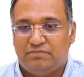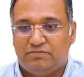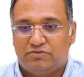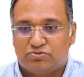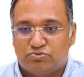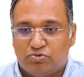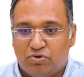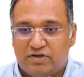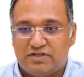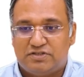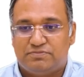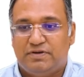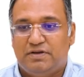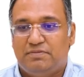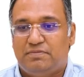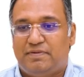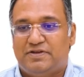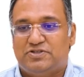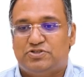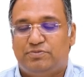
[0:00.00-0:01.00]
score is
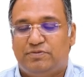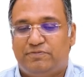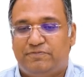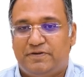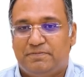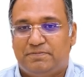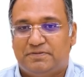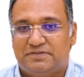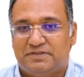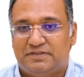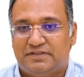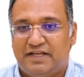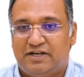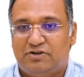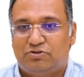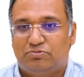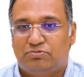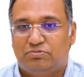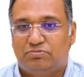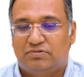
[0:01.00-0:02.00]
minimum has to be 50% there
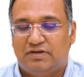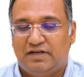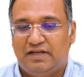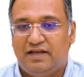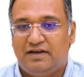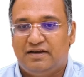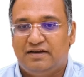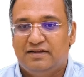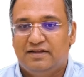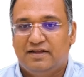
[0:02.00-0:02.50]
to clear